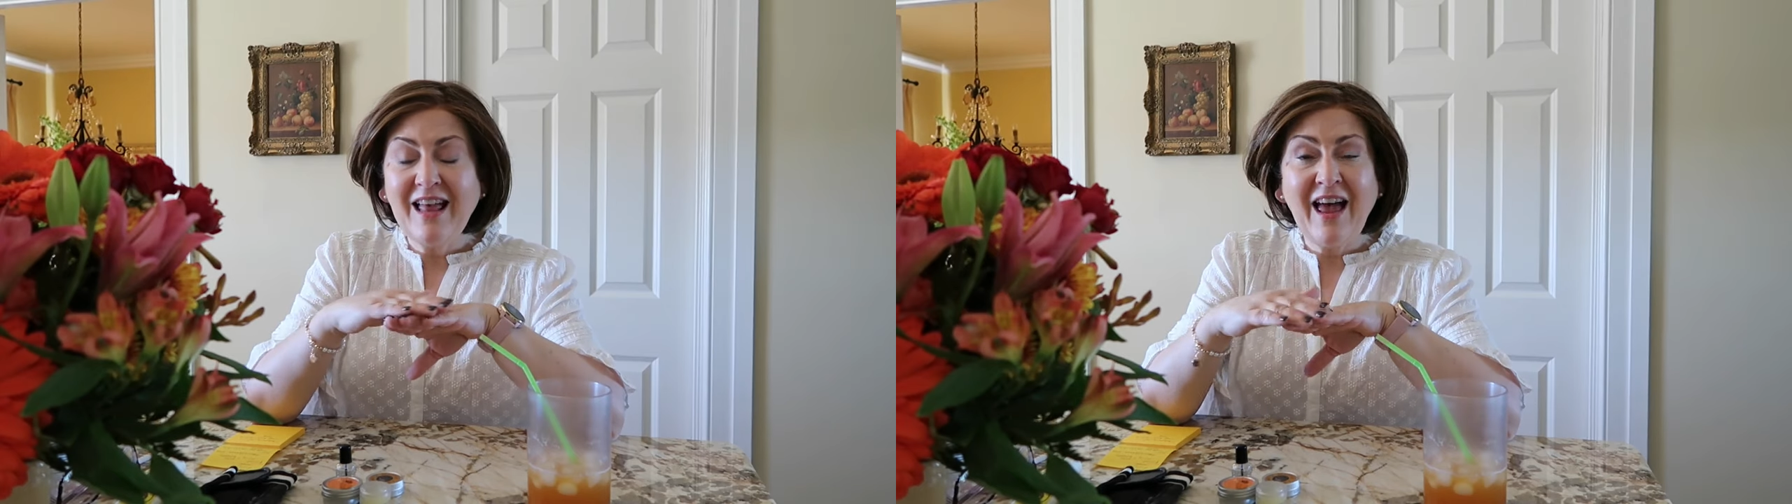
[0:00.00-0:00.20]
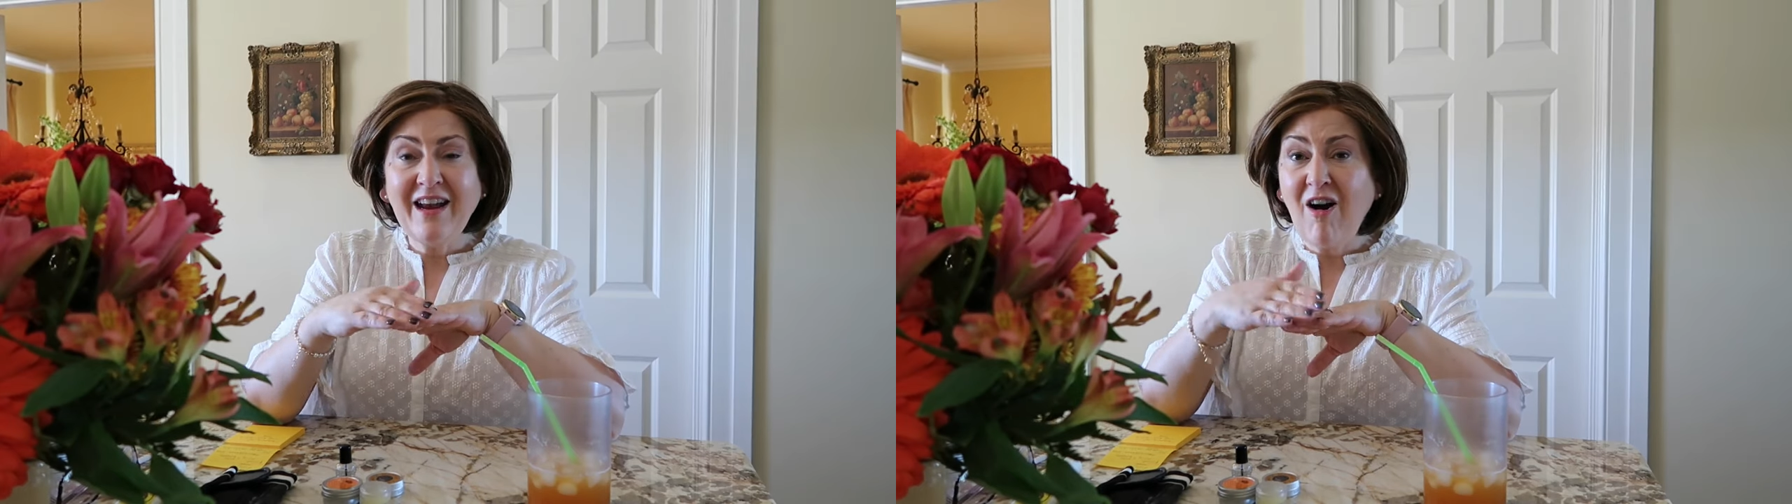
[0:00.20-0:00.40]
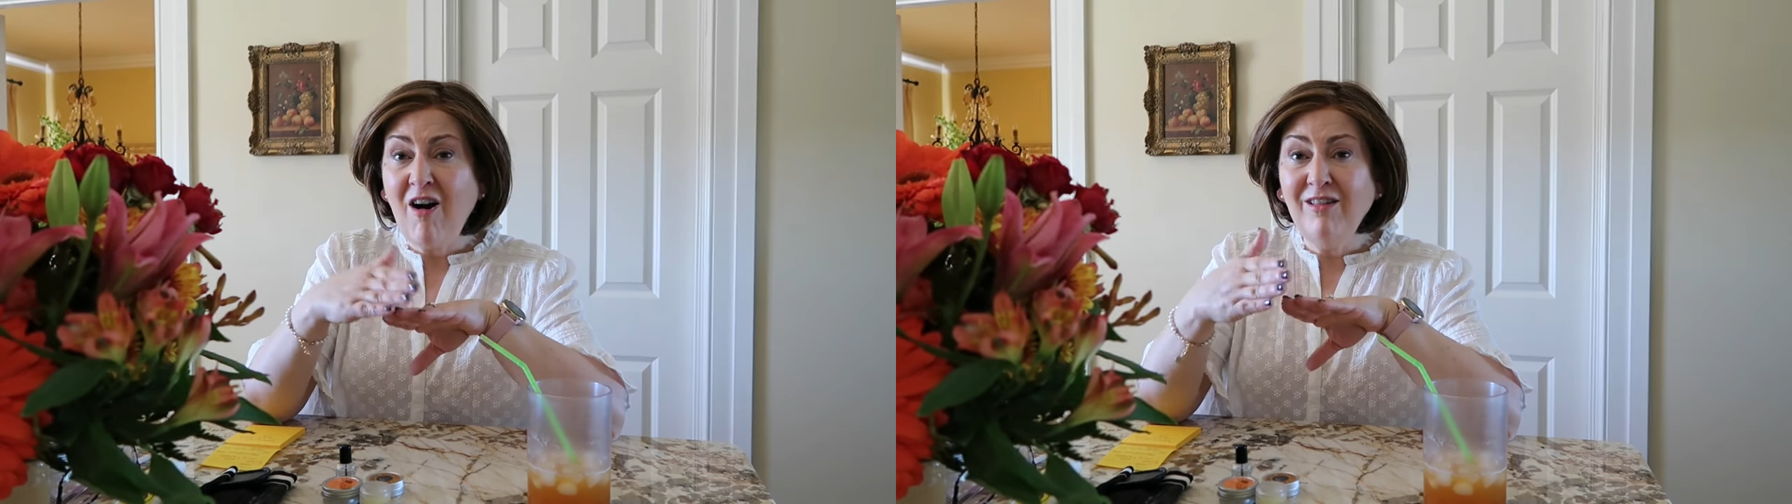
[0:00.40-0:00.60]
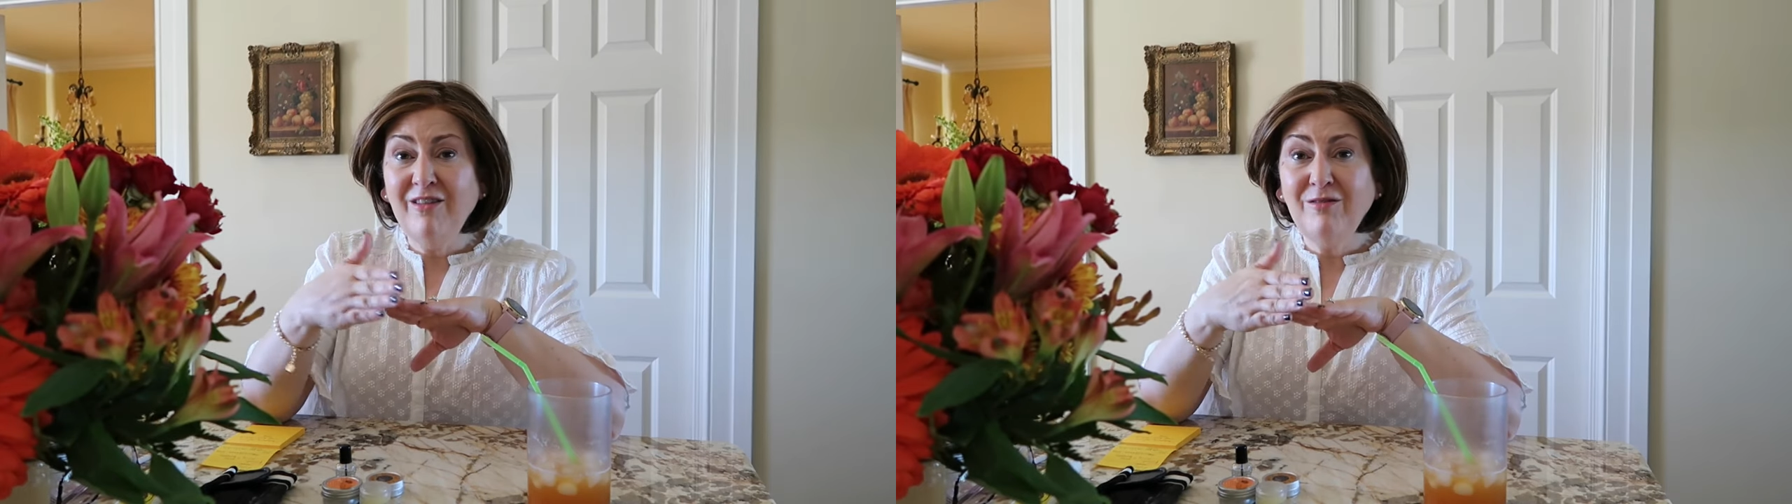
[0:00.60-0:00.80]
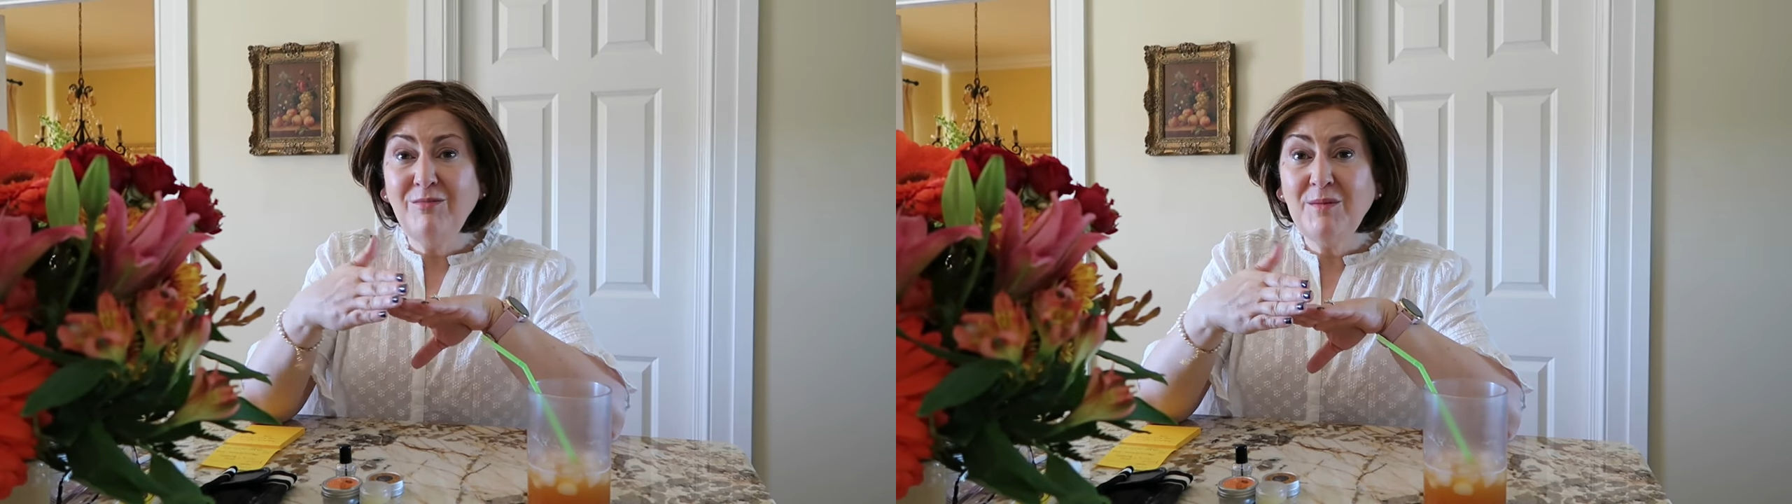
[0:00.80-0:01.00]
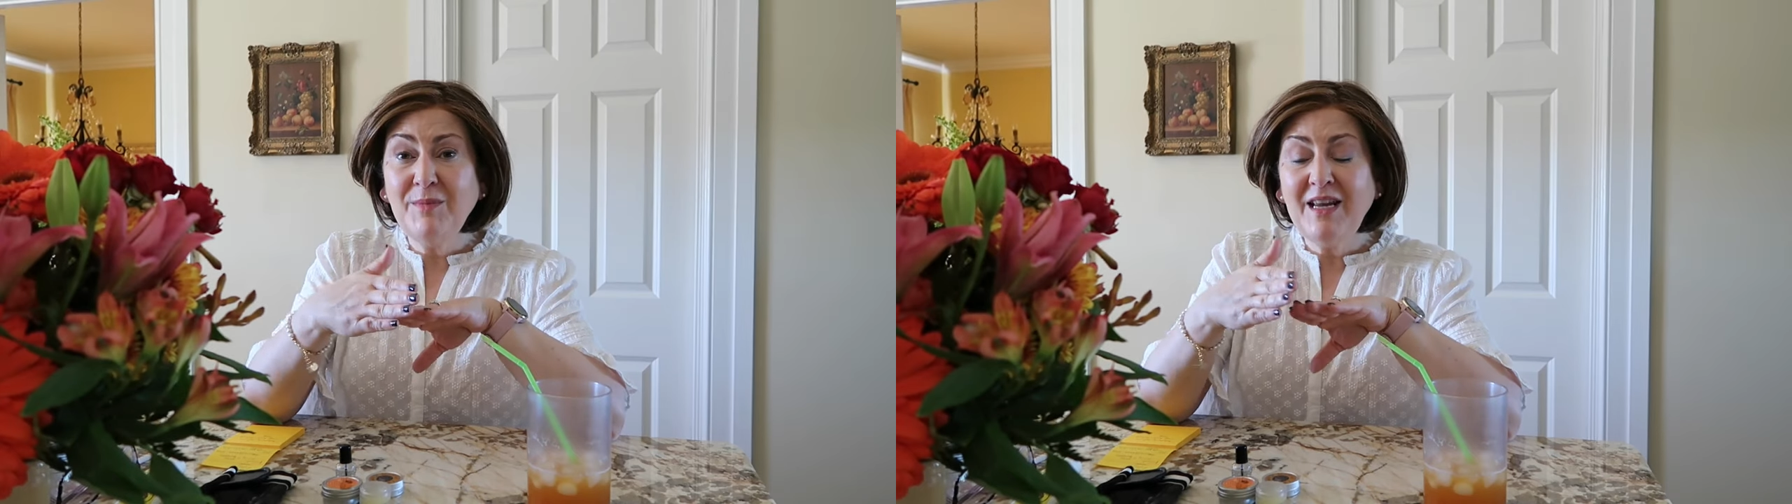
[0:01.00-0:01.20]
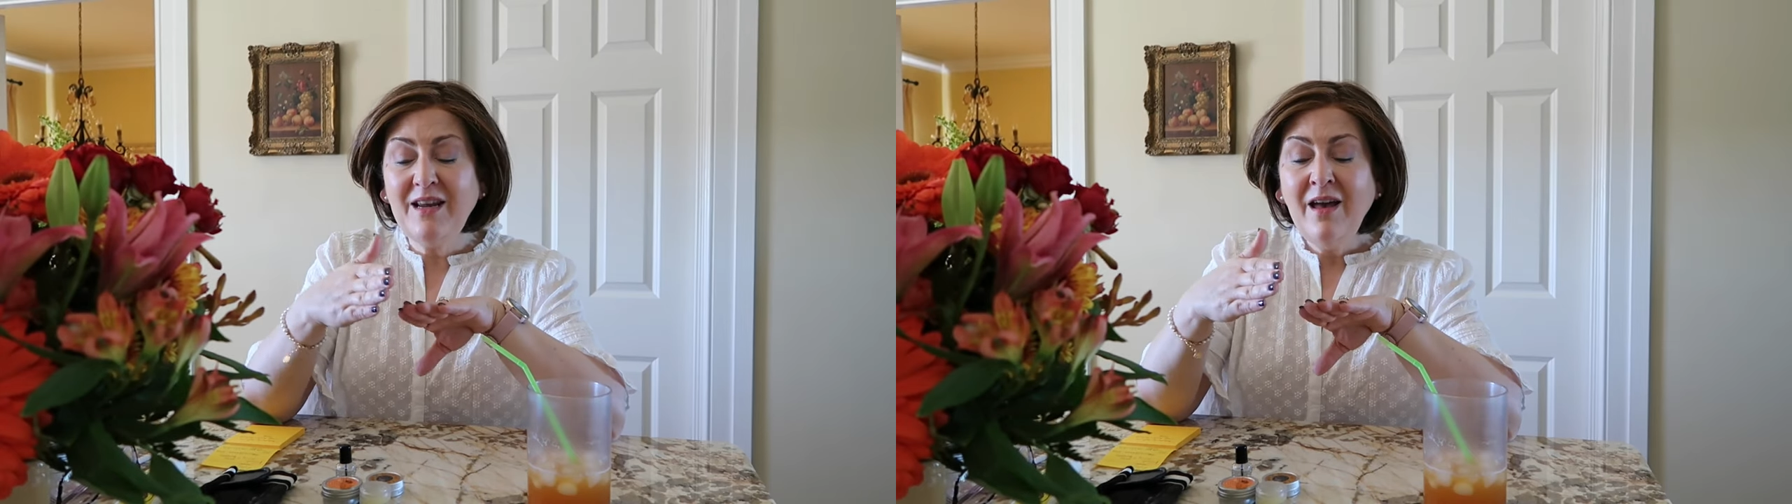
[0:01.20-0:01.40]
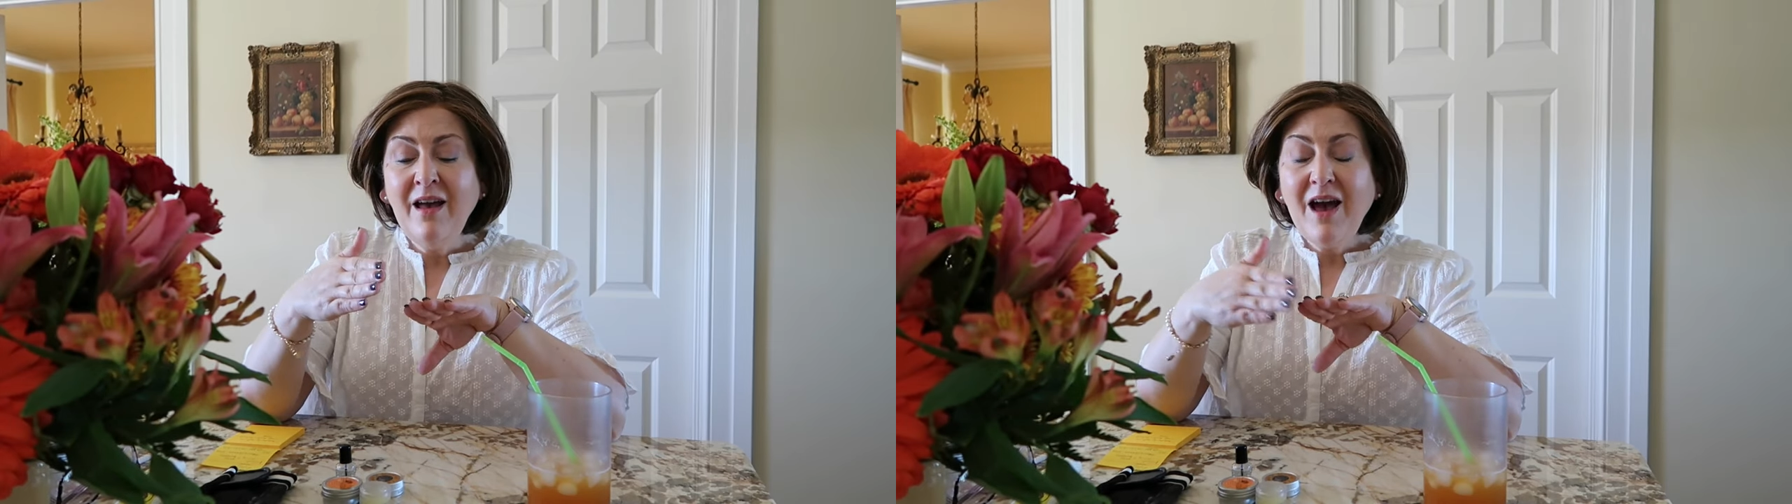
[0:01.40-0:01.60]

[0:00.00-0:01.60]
I like all of them to be